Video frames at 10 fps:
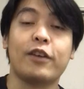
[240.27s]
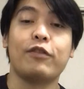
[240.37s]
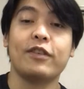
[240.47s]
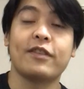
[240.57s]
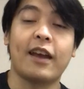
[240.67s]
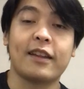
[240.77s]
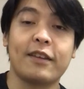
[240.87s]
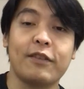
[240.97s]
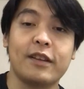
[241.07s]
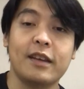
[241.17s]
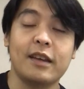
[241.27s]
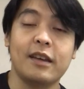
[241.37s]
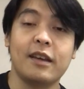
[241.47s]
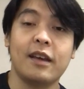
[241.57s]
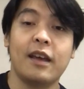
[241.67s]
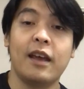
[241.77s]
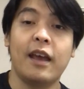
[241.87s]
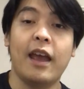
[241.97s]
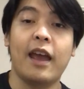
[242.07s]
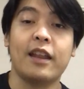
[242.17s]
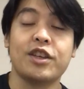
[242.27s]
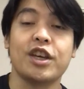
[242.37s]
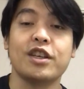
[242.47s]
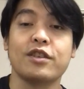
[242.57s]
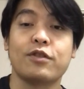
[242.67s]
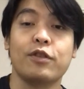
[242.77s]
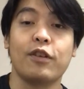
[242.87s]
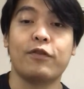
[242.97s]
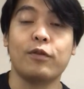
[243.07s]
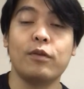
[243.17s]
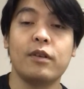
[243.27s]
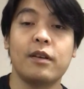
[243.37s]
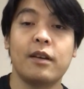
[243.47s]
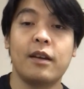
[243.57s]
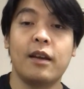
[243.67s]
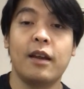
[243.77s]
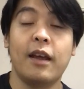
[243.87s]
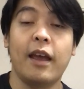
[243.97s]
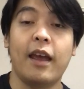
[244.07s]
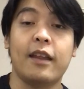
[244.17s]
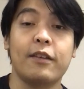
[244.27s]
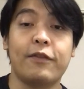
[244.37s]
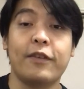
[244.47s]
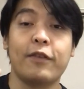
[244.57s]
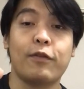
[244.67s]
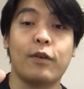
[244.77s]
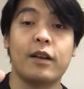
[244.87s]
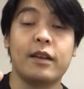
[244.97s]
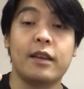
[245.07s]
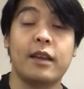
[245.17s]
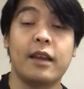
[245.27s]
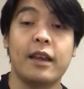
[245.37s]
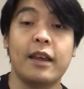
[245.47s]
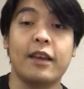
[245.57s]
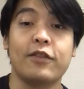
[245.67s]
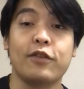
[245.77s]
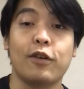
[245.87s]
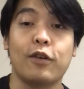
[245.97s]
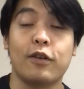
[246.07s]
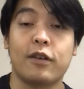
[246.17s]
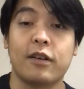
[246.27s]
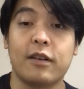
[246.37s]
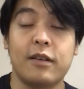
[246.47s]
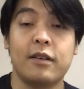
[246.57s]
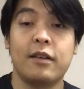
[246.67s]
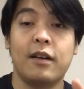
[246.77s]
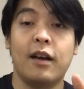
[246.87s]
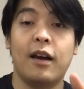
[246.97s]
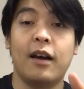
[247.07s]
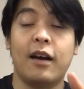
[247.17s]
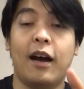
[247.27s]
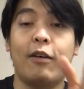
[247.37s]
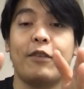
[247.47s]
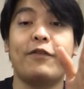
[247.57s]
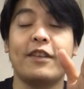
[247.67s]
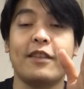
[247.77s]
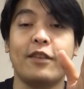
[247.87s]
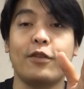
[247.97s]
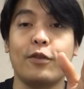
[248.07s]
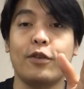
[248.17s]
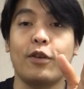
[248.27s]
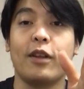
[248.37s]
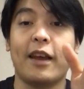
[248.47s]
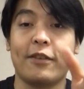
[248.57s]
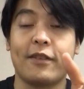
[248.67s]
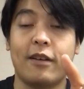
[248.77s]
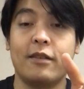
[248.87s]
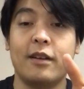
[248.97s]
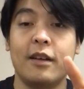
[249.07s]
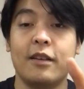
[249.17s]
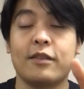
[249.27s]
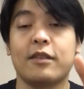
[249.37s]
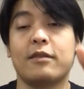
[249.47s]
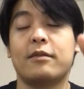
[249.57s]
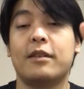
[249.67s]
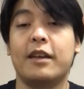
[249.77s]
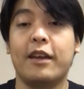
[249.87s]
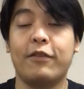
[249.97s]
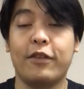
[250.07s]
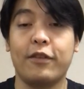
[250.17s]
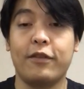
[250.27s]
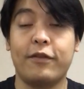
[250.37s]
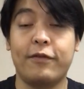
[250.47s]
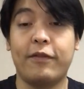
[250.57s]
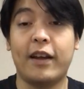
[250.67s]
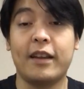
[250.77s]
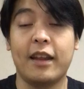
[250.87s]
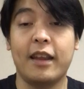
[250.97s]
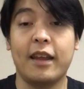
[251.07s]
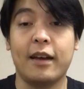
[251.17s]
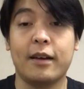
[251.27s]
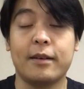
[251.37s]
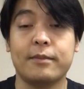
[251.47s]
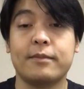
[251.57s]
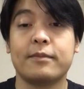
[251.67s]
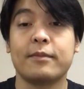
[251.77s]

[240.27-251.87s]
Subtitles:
increased activity and changes to your food. And the fifth one is how it fits into your lifestyle. So if you find that